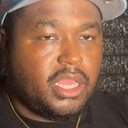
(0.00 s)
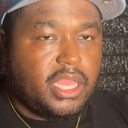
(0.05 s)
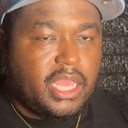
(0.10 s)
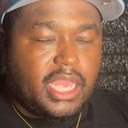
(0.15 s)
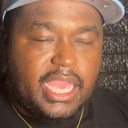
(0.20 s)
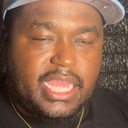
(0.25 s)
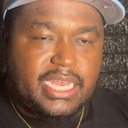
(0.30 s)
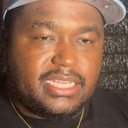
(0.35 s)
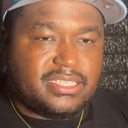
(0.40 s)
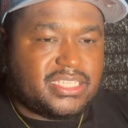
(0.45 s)

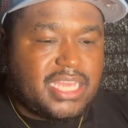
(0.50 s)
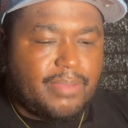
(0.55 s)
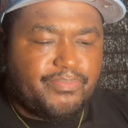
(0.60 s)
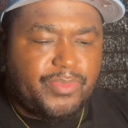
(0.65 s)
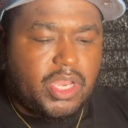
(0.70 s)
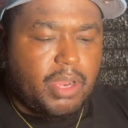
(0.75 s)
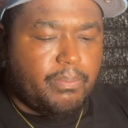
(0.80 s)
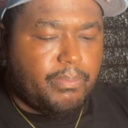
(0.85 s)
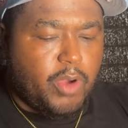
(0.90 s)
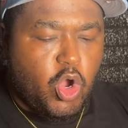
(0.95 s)

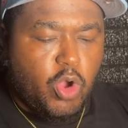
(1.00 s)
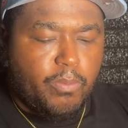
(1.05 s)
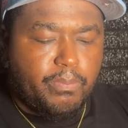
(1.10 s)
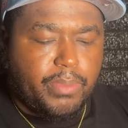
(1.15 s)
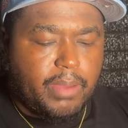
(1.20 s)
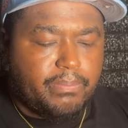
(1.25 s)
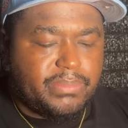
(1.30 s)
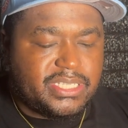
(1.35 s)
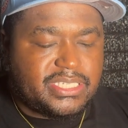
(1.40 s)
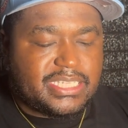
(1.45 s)
intercepting the ball.
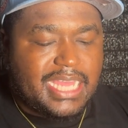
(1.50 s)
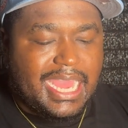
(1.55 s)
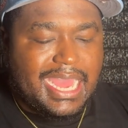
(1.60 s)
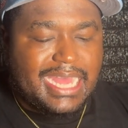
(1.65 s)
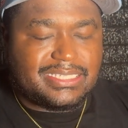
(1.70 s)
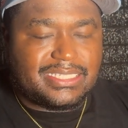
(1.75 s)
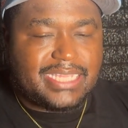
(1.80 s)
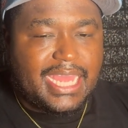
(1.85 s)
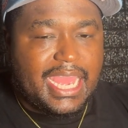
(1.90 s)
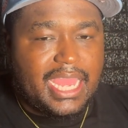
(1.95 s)
But
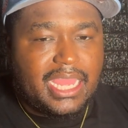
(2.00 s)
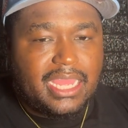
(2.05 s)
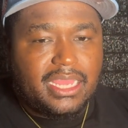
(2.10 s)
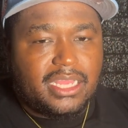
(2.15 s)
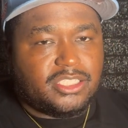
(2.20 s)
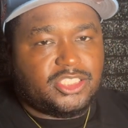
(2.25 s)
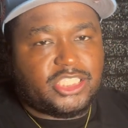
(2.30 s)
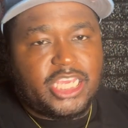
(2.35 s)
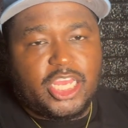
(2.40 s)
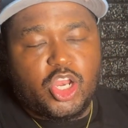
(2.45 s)
besides that,
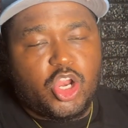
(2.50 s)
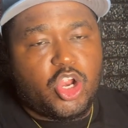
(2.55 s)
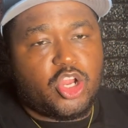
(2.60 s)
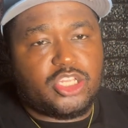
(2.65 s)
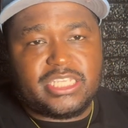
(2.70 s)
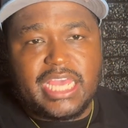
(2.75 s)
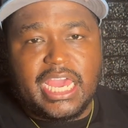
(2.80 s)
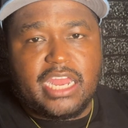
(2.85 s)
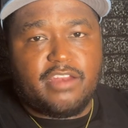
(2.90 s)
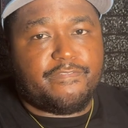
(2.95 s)
Jalen Hurts
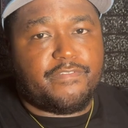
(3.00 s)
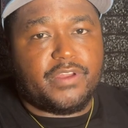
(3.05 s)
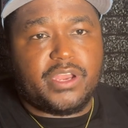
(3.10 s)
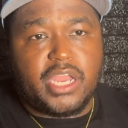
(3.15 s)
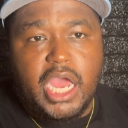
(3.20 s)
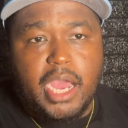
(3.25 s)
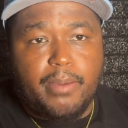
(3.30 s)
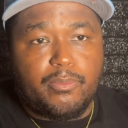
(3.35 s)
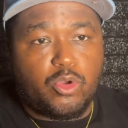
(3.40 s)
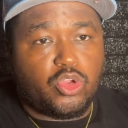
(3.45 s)
had a
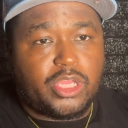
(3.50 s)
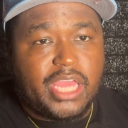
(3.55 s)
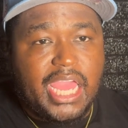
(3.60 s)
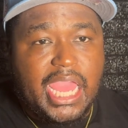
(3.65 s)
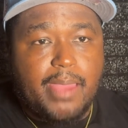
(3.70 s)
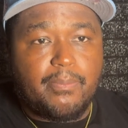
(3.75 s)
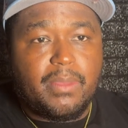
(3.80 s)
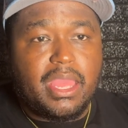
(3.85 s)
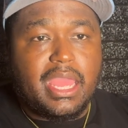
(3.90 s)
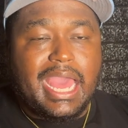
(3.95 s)
phenomenal
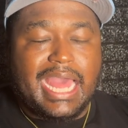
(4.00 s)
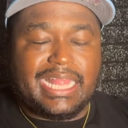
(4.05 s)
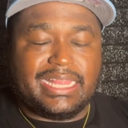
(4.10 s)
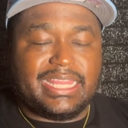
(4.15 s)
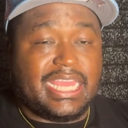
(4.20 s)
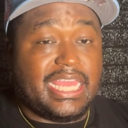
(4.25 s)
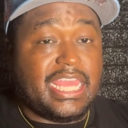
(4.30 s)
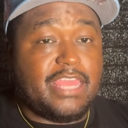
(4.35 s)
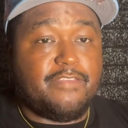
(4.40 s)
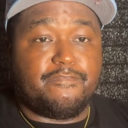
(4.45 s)
game. I
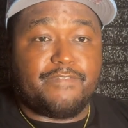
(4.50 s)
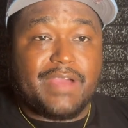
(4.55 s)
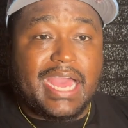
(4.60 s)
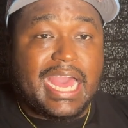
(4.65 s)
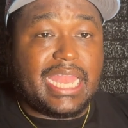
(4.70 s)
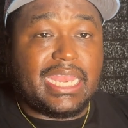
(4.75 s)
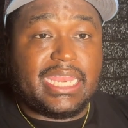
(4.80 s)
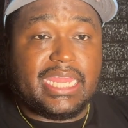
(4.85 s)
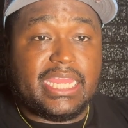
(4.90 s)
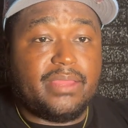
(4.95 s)
think he
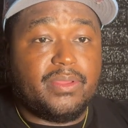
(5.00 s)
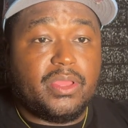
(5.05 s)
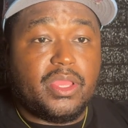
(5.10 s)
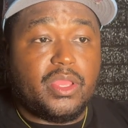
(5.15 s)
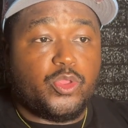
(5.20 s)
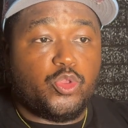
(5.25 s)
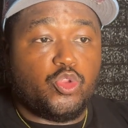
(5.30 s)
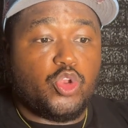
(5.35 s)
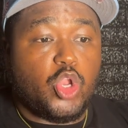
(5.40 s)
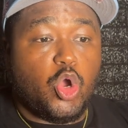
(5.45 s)
finally
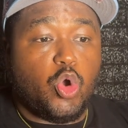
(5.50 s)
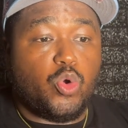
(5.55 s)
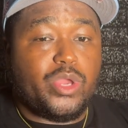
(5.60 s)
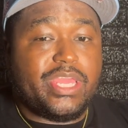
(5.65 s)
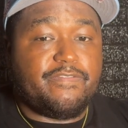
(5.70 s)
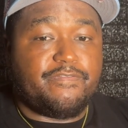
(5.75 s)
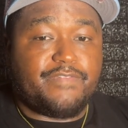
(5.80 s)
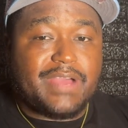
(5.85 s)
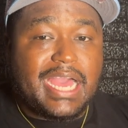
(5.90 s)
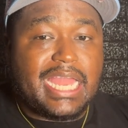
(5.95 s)

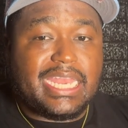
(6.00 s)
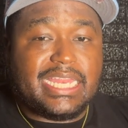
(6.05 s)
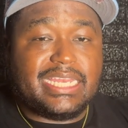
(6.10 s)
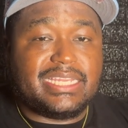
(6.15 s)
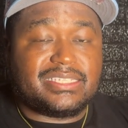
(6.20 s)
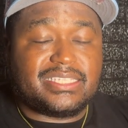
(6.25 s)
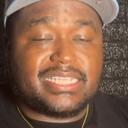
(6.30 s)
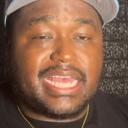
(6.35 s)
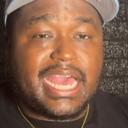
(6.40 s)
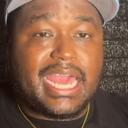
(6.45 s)

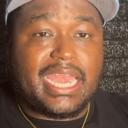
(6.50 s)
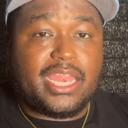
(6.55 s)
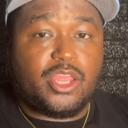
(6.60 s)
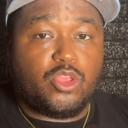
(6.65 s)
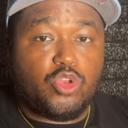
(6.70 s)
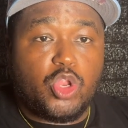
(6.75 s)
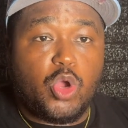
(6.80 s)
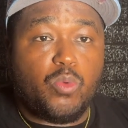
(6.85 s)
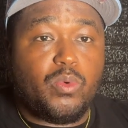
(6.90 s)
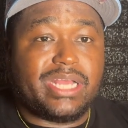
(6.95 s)
decided,
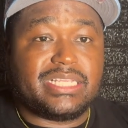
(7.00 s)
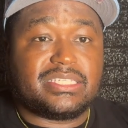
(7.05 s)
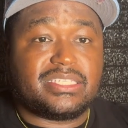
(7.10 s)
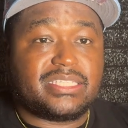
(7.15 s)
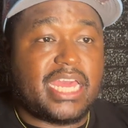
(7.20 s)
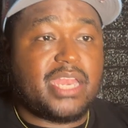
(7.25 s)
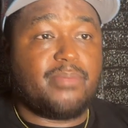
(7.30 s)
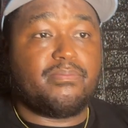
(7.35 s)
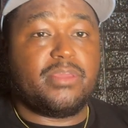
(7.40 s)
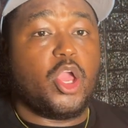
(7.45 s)

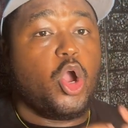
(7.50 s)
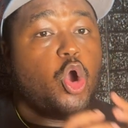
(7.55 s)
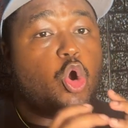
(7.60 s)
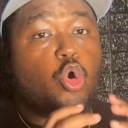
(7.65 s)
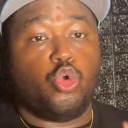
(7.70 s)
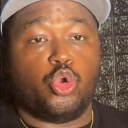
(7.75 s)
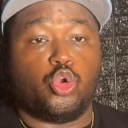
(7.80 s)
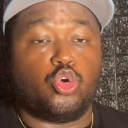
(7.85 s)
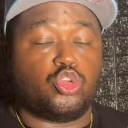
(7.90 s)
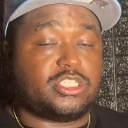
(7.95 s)
instead of me
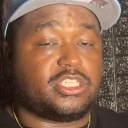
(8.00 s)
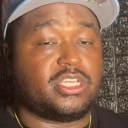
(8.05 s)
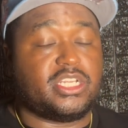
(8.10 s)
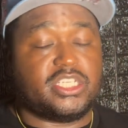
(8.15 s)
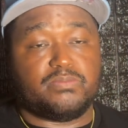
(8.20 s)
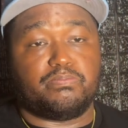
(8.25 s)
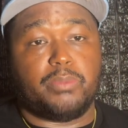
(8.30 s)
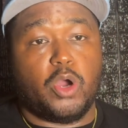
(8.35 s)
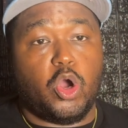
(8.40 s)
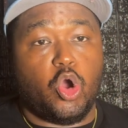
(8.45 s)
holding on to this
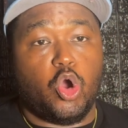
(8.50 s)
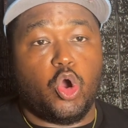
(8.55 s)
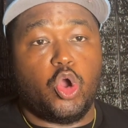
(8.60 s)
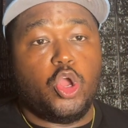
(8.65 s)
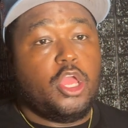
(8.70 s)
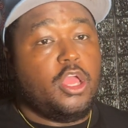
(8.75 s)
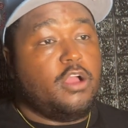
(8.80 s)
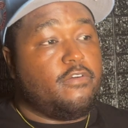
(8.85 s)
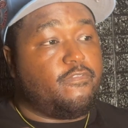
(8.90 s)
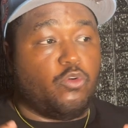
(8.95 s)
ball
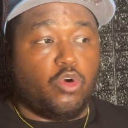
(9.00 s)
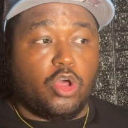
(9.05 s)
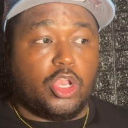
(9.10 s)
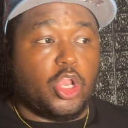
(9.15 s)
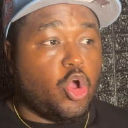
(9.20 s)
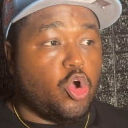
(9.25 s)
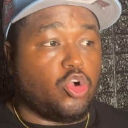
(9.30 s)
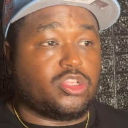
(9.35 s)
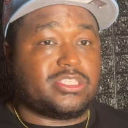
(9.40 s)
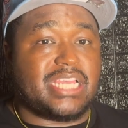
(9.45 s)
for a
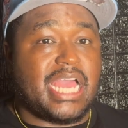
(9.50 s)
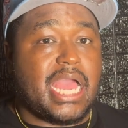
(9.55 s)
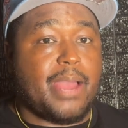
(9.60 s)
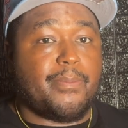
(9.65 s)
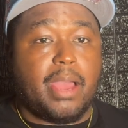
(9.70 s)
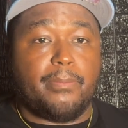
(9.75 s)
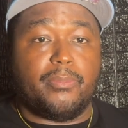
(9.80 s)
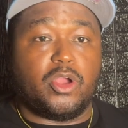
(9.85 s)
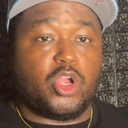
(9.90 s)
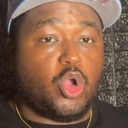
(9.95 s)
long time,
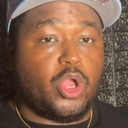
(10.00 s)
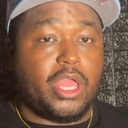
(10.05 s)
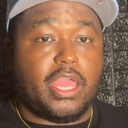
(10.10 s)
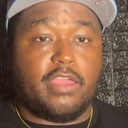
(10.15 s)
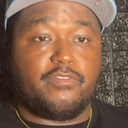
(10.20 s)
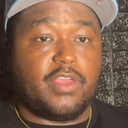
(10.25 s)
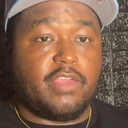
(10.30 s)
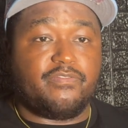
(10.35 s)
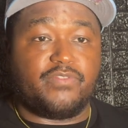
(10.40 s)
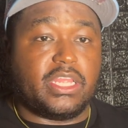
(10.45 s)
I'm gonna go.
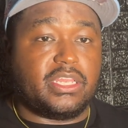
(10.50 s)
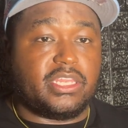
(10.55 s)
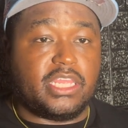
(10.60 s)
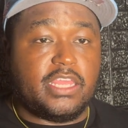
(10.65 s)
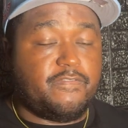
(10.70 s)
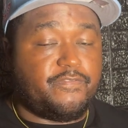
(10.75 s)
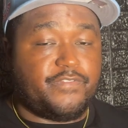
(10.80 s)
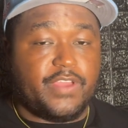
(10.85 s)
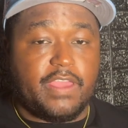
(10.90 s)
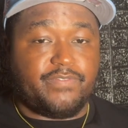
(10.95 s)

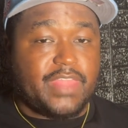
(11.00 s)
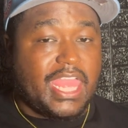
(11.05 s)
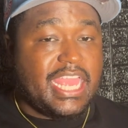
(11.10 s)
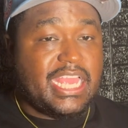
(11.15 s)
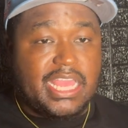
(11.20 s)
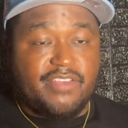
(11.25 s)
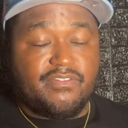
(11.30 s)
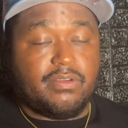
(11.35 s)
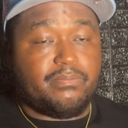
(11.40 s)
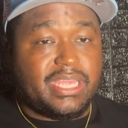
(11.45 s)
If they
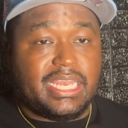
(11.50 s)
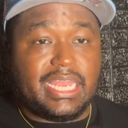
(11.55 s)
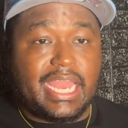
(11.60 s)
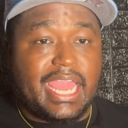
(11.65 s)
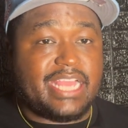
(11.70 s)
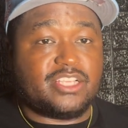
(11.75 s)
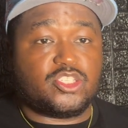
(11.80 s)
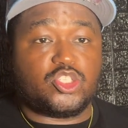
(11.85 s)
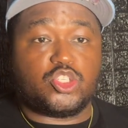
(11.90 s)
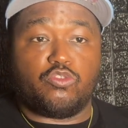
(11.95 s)
giving me
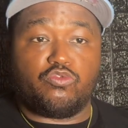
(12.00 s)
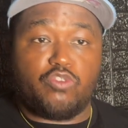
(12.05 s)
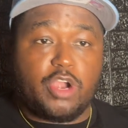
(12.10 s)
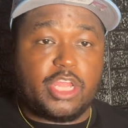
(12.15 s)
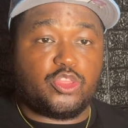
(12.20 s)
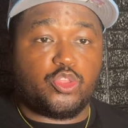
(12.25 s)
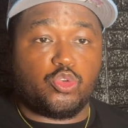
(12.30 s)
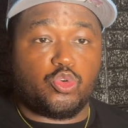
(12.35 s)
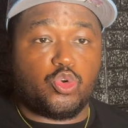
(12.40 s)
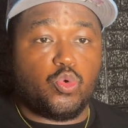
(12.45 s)
lanes to run
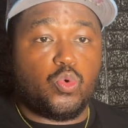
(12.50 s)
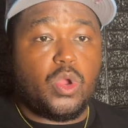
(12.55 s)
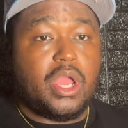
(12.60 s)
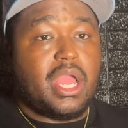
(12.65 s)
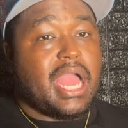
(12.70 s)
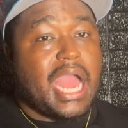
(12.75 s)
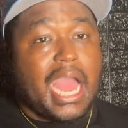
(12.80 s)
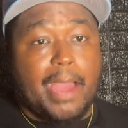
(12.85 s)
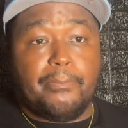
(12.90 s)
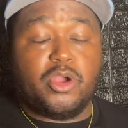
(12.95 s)
through,
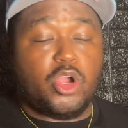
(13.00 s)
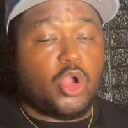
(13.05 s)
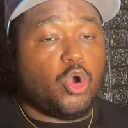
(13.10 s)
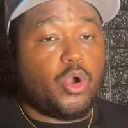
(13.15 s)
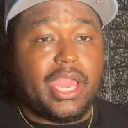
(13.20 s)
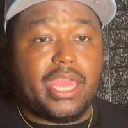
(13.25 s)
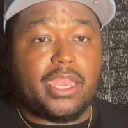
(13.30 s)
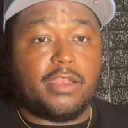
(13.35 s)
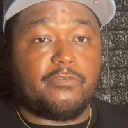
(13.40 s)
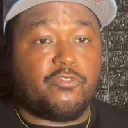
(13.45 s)
I'm gonna go
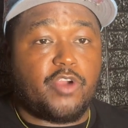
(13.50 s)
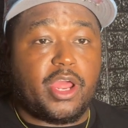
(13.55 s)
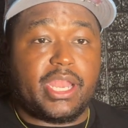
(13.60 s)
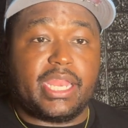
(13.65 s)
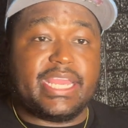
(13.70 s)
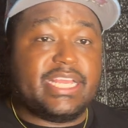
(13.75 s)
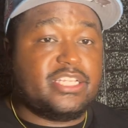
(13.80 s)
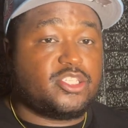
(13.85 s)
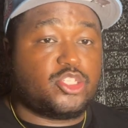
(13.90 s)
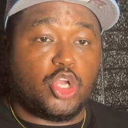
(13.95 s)
ahead and run.
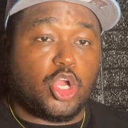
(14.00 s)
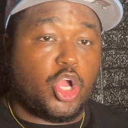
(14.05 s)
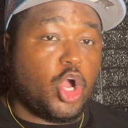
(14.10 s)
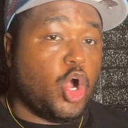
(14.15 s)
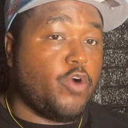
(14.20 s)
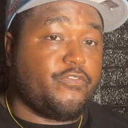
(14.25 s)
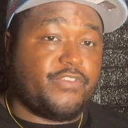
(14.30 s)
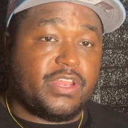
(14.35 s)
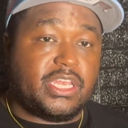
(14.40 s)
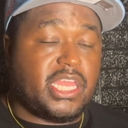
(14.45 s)
And he took
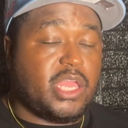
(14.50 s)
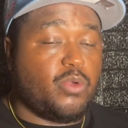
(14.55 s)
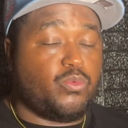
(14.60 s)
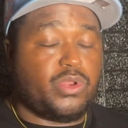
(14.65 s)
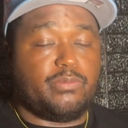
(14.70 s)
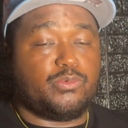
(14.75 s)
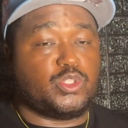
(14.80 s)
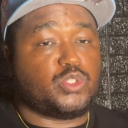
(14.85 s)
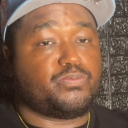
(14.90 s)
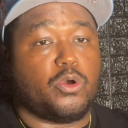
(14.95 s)
off and did what he
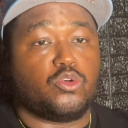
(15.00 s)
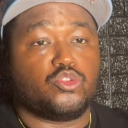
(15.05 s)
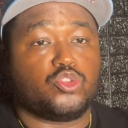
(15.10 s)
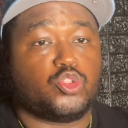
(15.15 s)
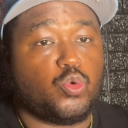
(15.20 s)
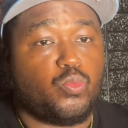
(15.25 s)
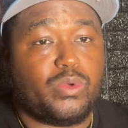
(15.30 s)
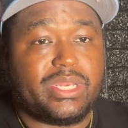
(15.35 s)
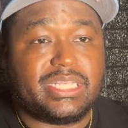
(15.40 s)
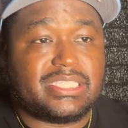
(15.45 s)
was supposed to
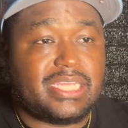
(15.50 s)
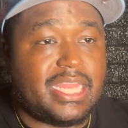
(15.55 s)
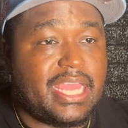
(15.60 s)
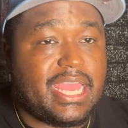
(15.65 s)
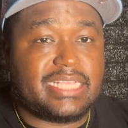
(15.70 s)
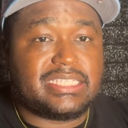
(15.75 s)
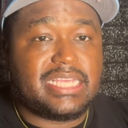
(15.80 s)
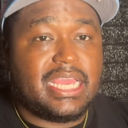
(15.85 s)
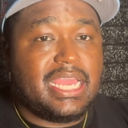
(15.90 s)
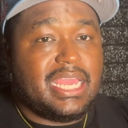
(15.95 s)
do with his
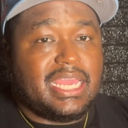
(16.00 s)
legs.